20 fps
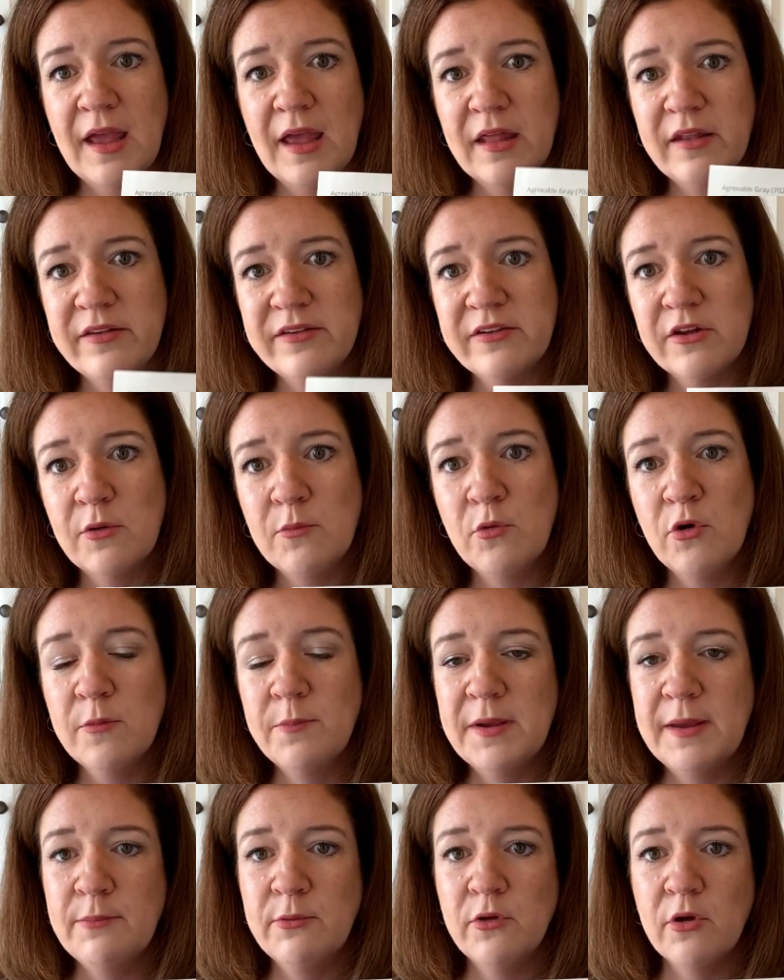And so
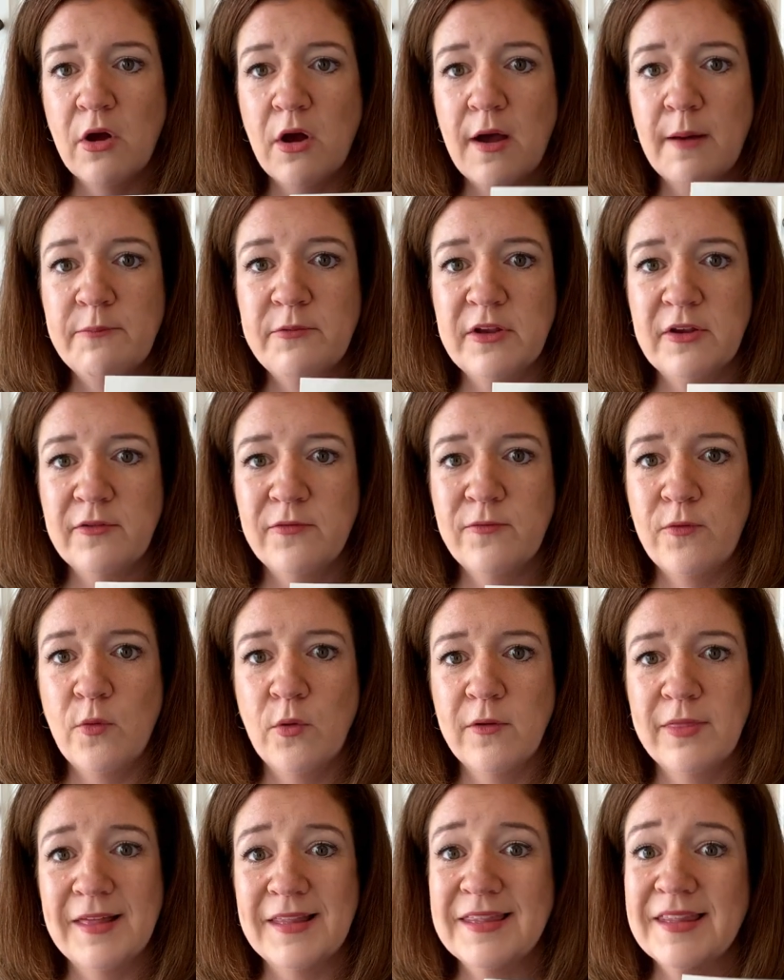more people are opting
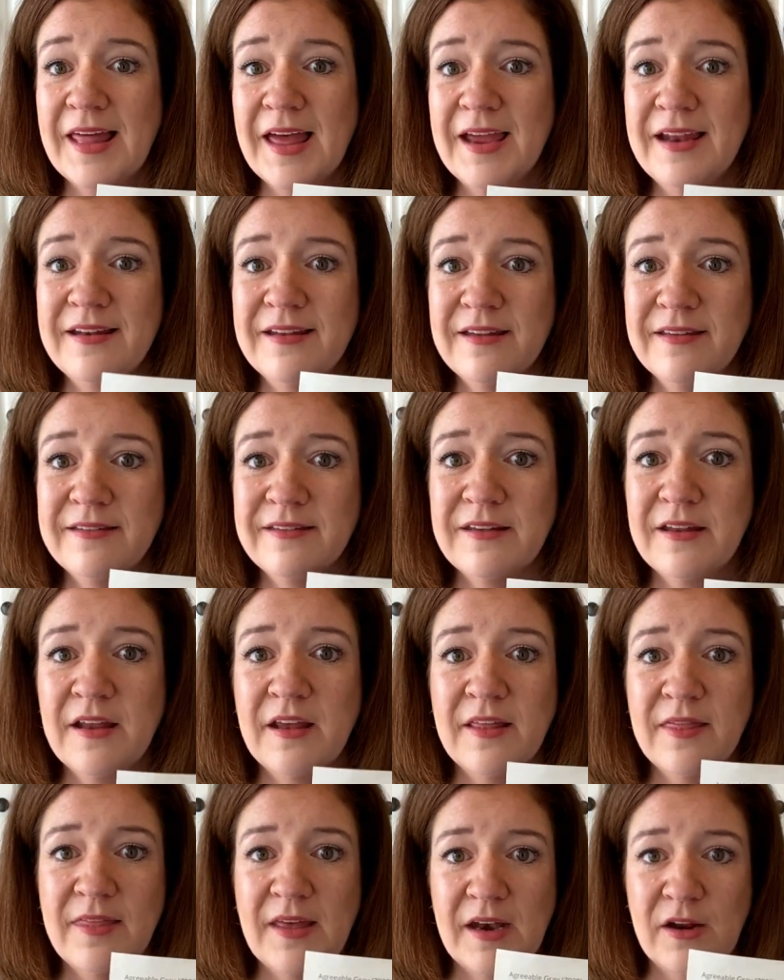for the lightness
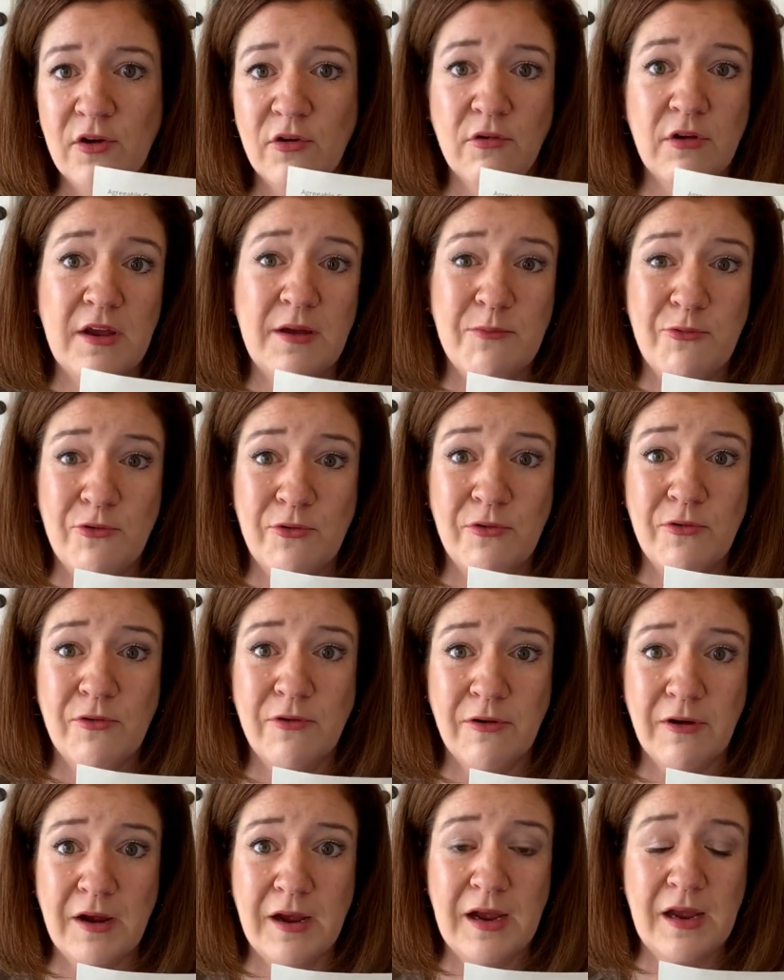that agreeable
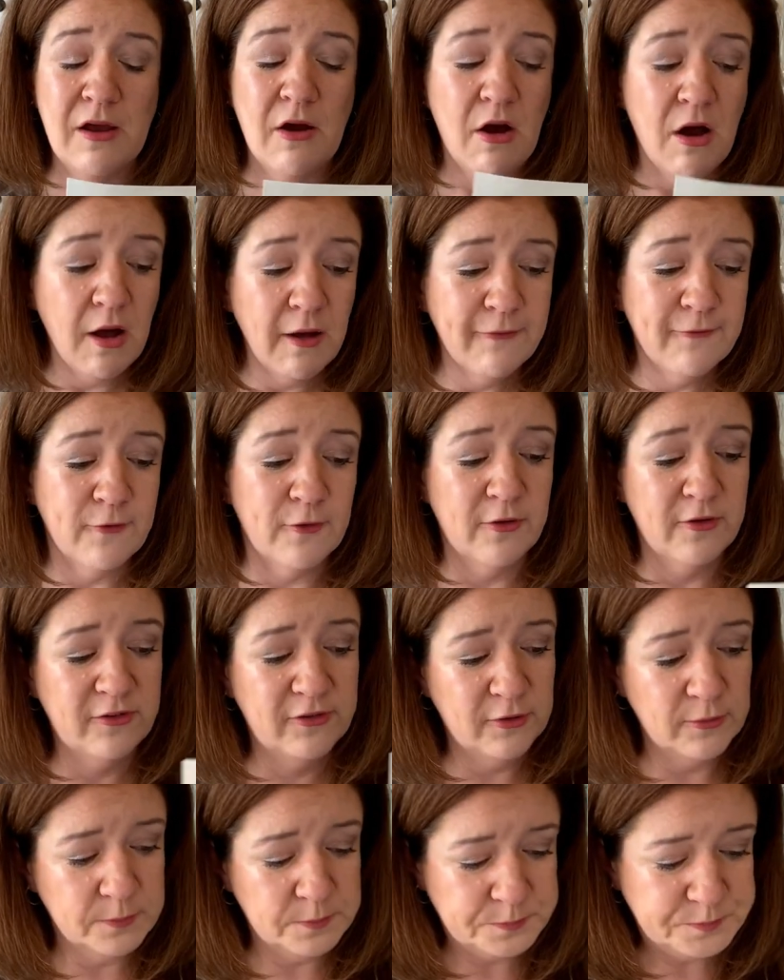gray
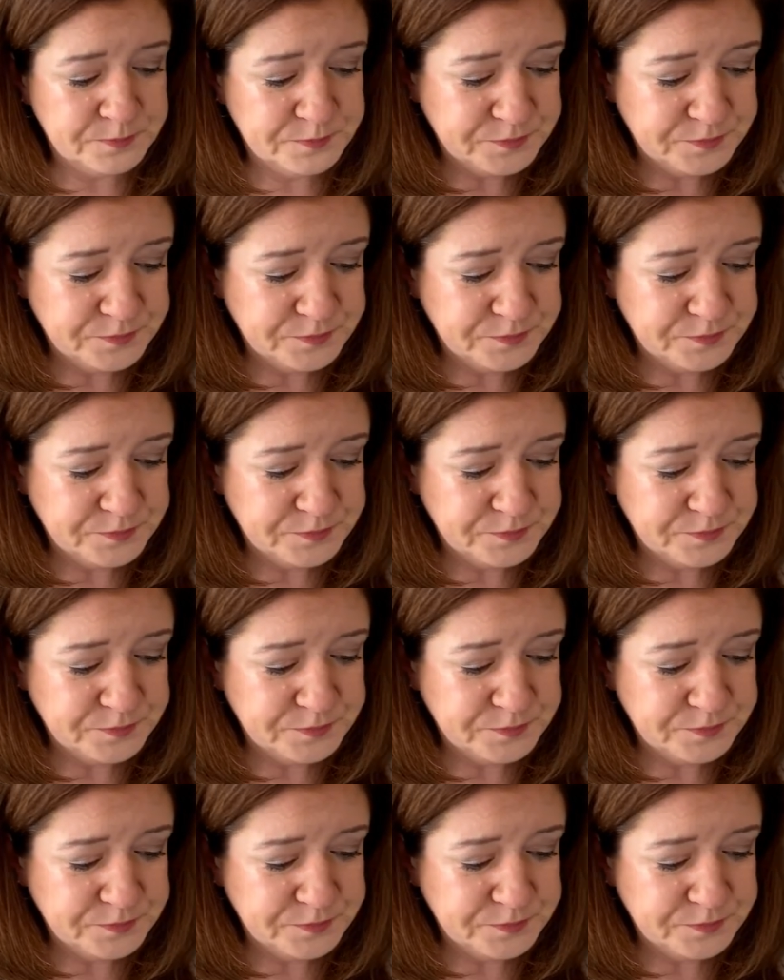offers.